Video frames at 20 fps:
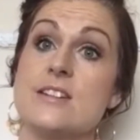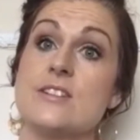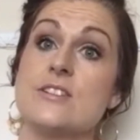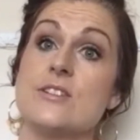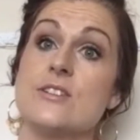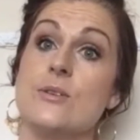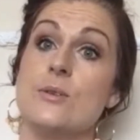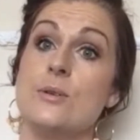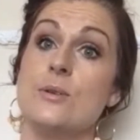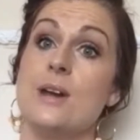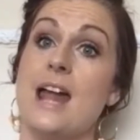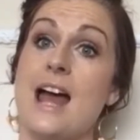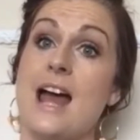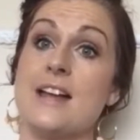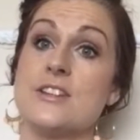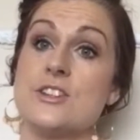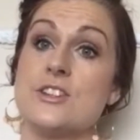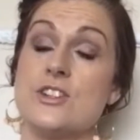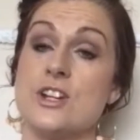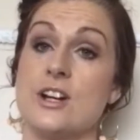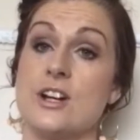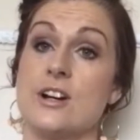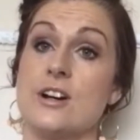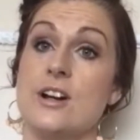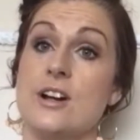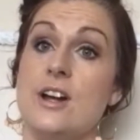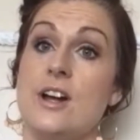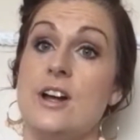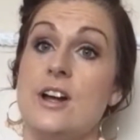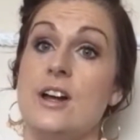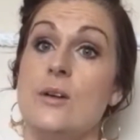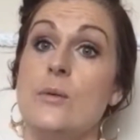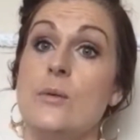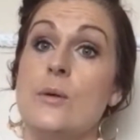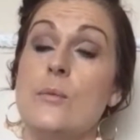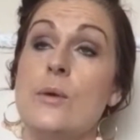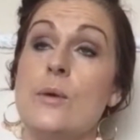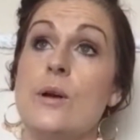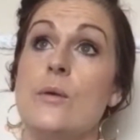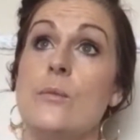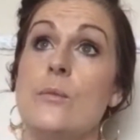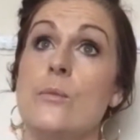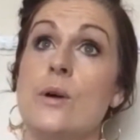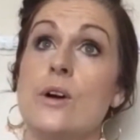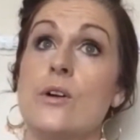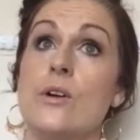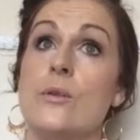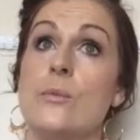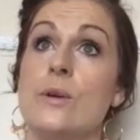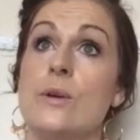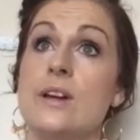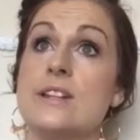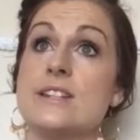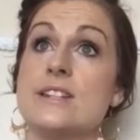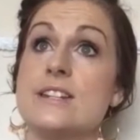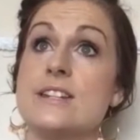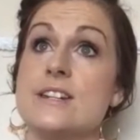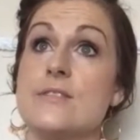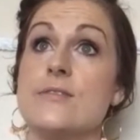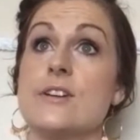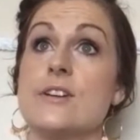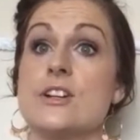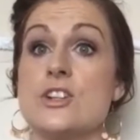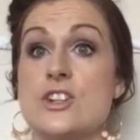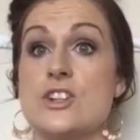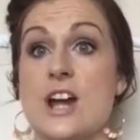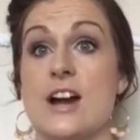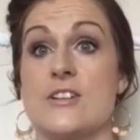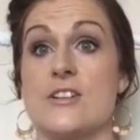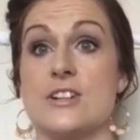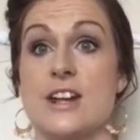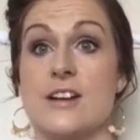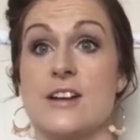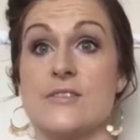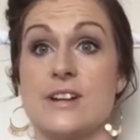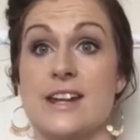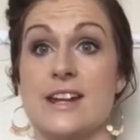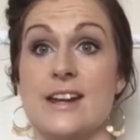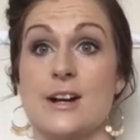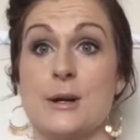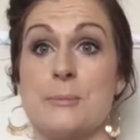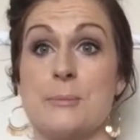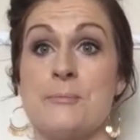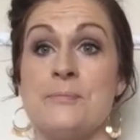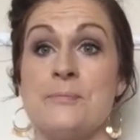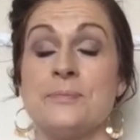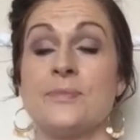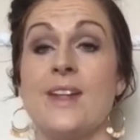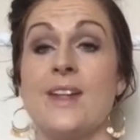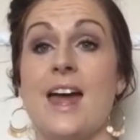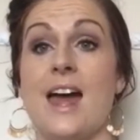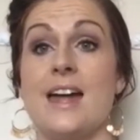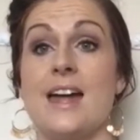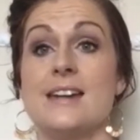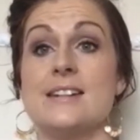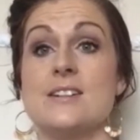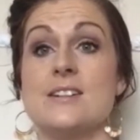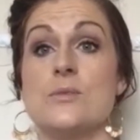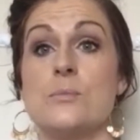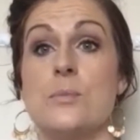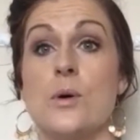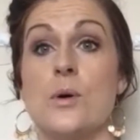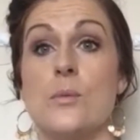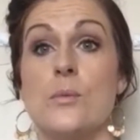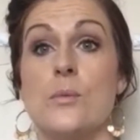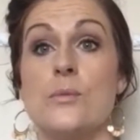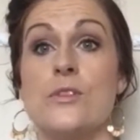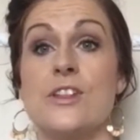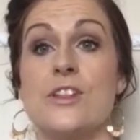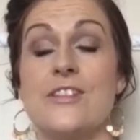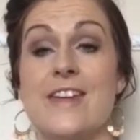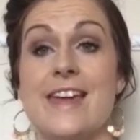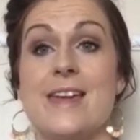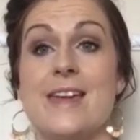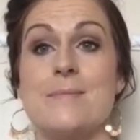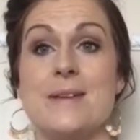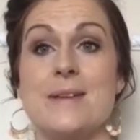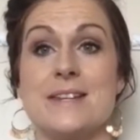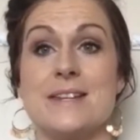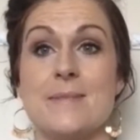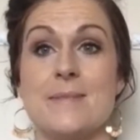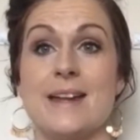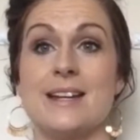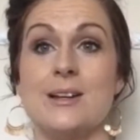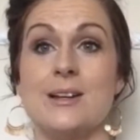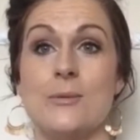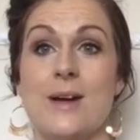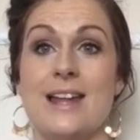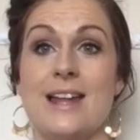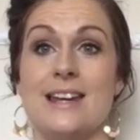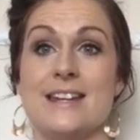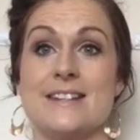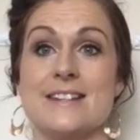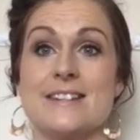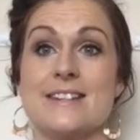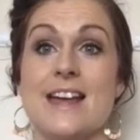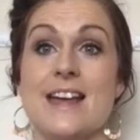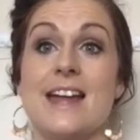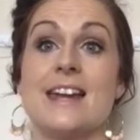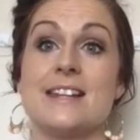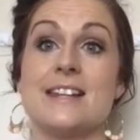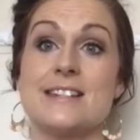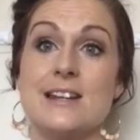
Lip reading: So last year, it's a different charity every year, but the theme is mental wellness, and it's